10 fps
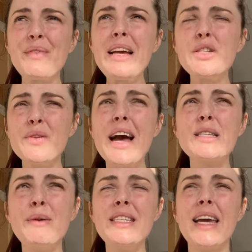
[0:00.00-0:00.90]
So
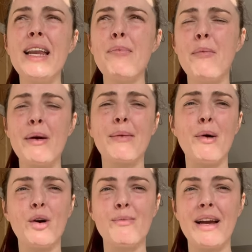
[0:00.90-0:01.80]
that's been taking up a big
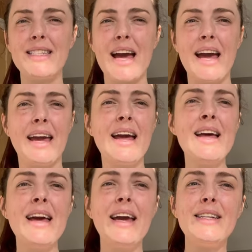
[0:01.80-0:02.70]
bulk of my day,
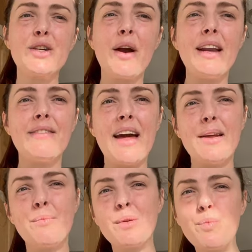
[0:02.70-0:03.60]
integrating that
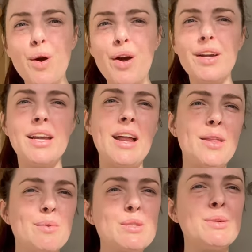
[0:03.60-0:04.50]
in with work and
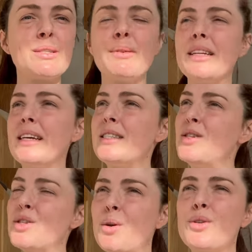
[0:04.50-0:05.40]
other responsibilities
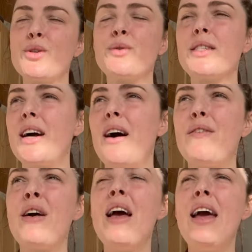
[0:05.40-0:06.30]
and social
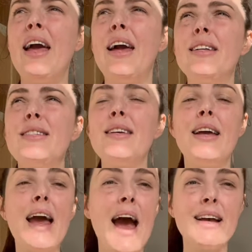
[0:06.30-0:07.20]
stuff.
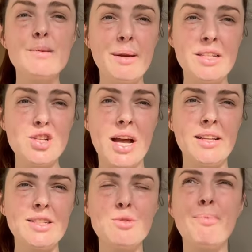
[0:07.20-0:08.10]
It has been a
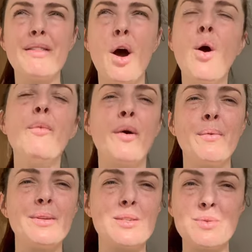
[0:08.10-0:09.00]
challenge, but the whole
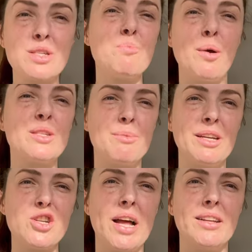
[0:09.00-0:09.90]
point was it was supposed to be
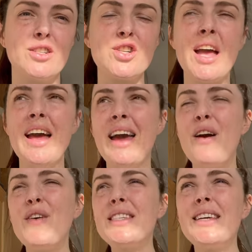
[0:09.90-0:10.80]
a challenge.
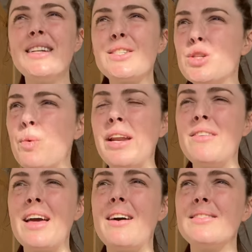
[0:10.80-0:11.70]
If I set it to
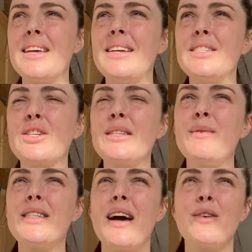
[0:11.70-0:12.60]
20,000, because I
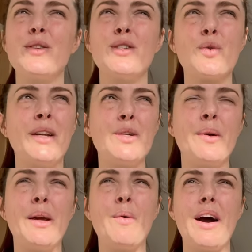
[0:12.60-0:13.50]
was diagnosed in
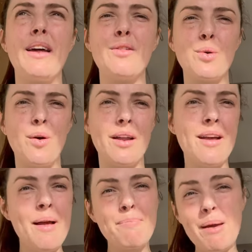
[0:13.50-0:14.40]
2021, I thought
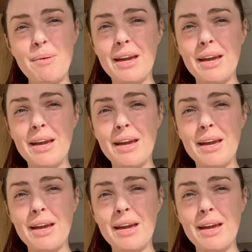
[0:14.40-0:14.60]
maybe